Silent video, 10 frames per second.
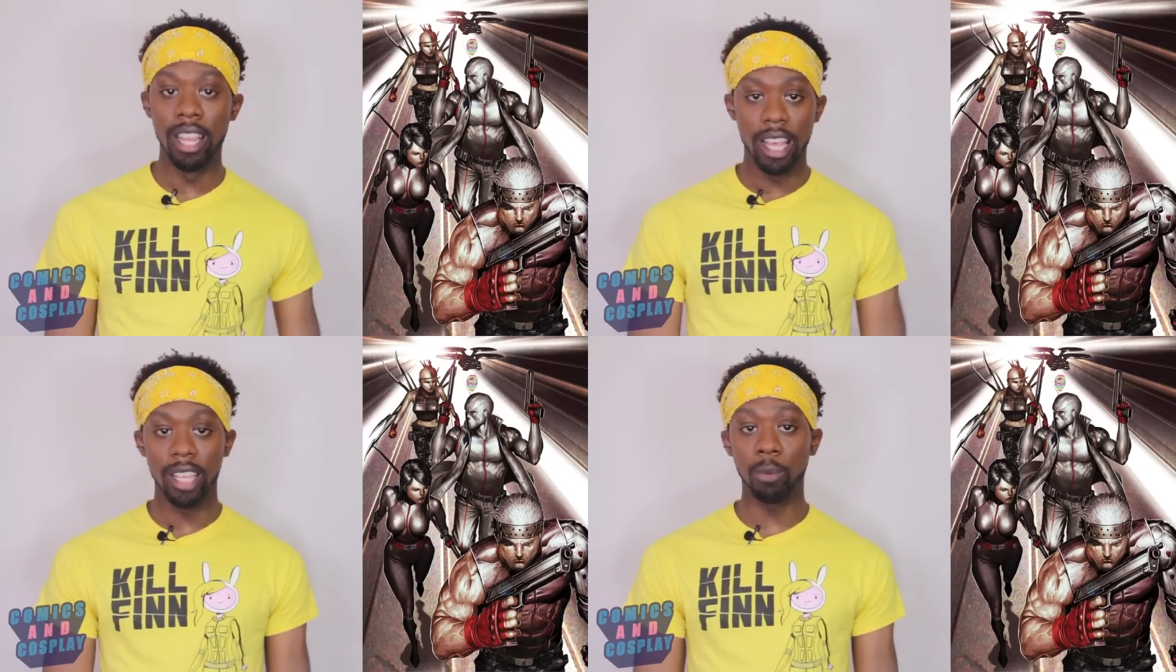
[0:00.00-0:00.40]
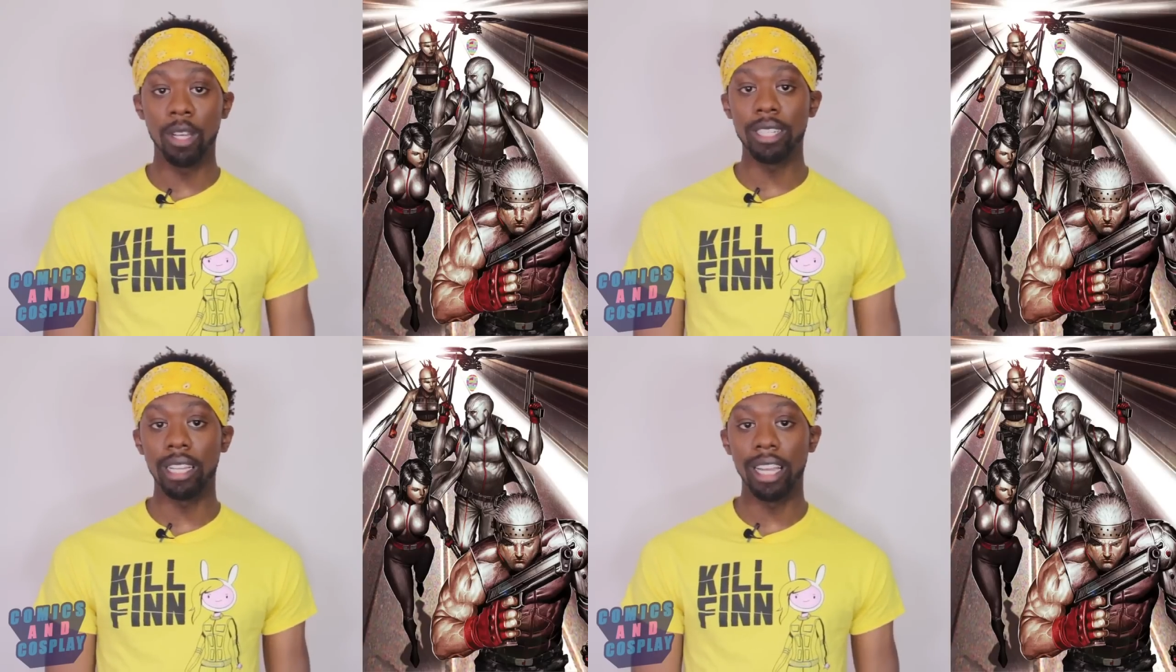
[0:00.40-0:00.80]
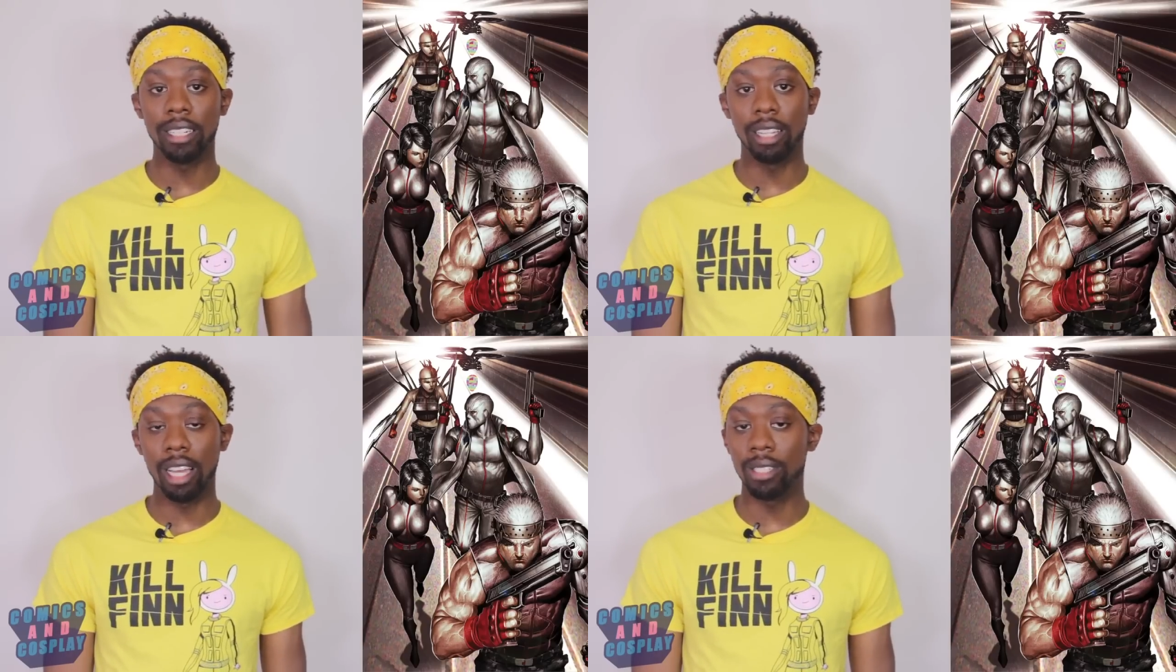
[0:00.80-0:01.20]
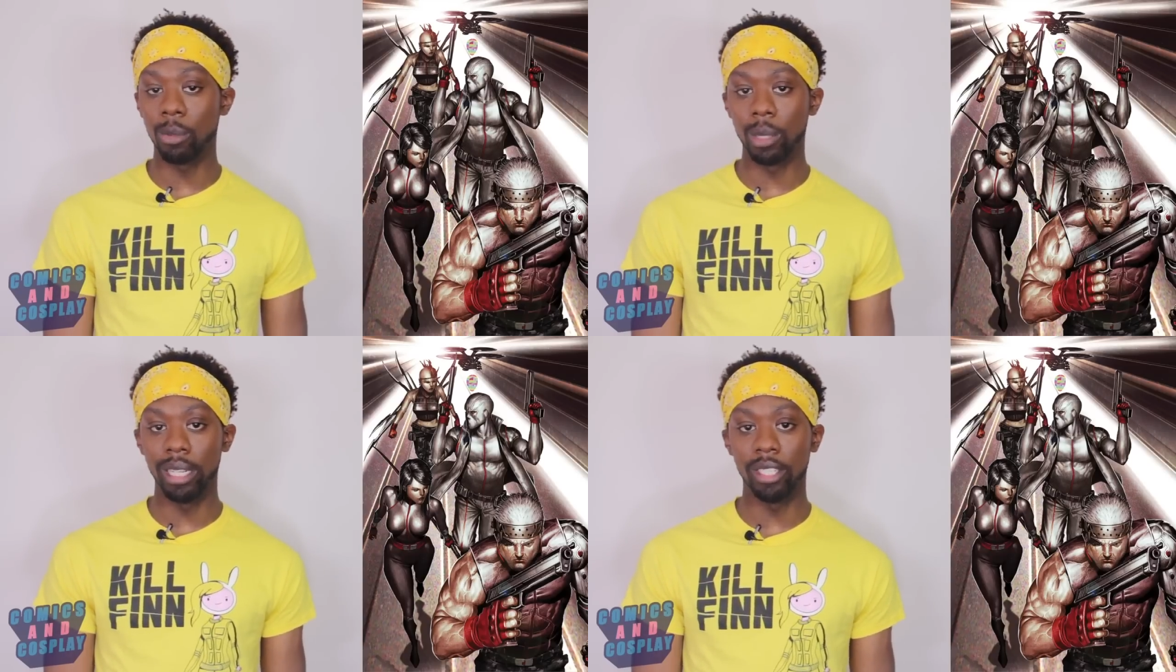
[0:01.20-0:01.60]
as well as I liked a lot of the
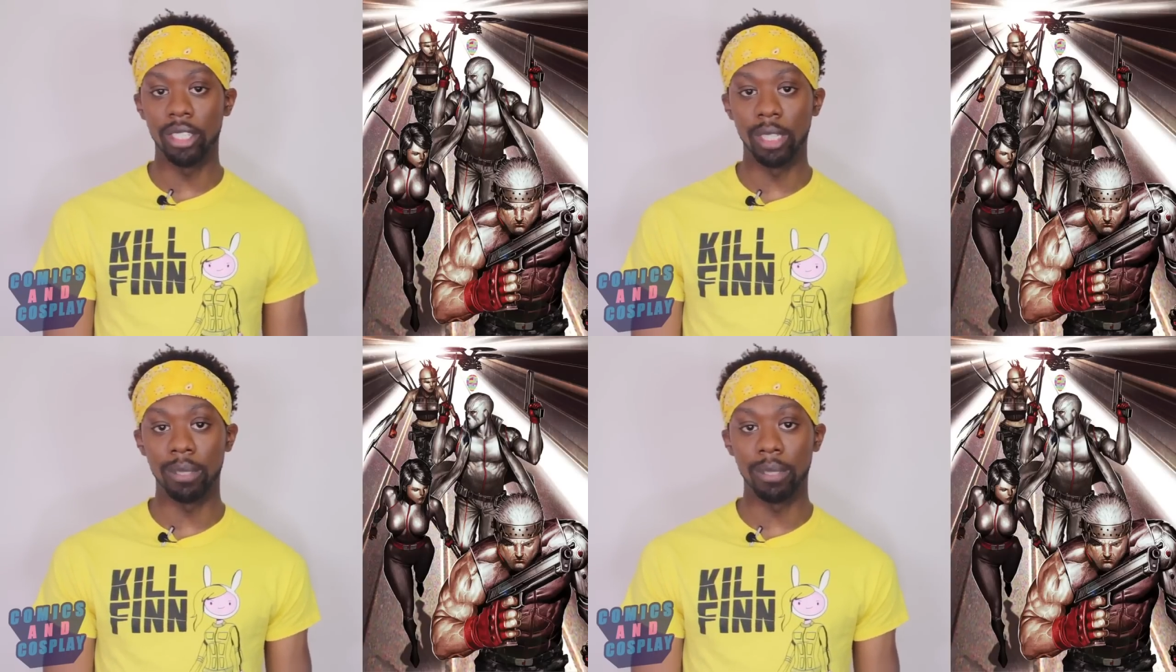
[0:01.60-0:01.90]
relationships